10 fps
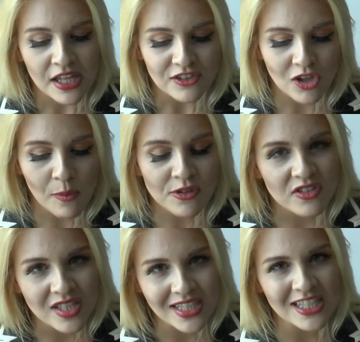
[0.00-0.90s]
So I was
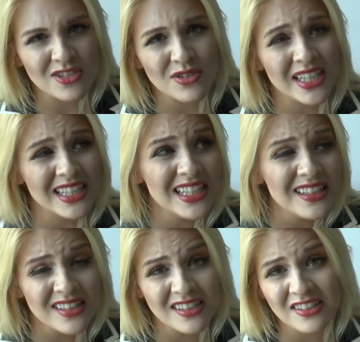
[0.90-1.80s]
sticking to the
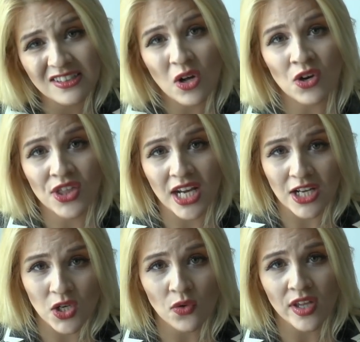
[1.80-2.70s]
easiest song that
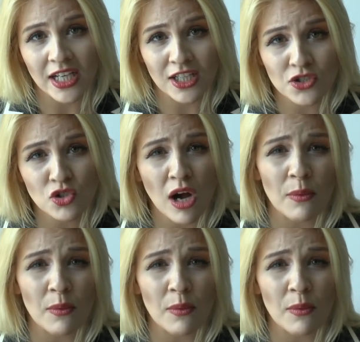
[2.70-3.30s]
I know that I could do.